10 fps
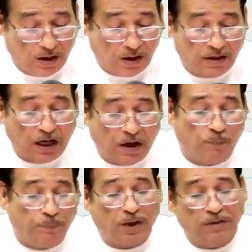Now,
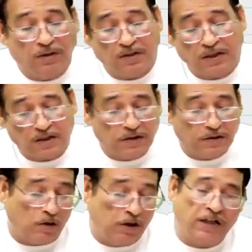this is
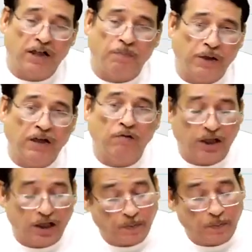consolidated P&L
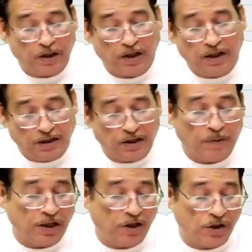we are preparing in the
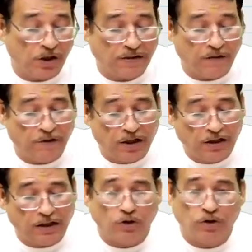balance sheet,
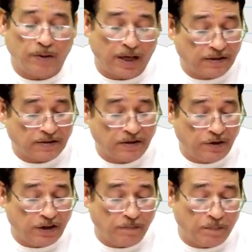17,000 minus
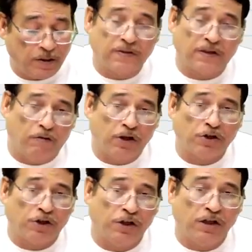dividend plus our
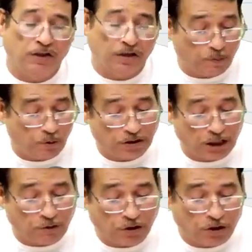share in the post
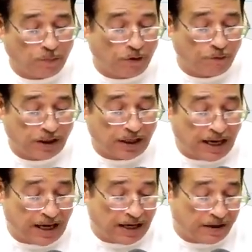acquisition profit
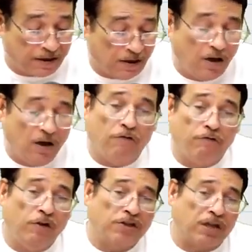and
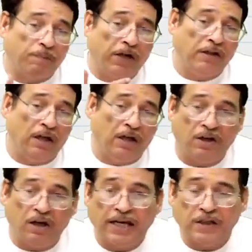we will subtract the
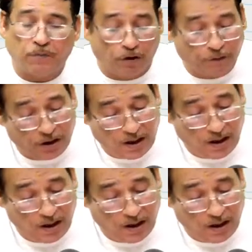unrealized profit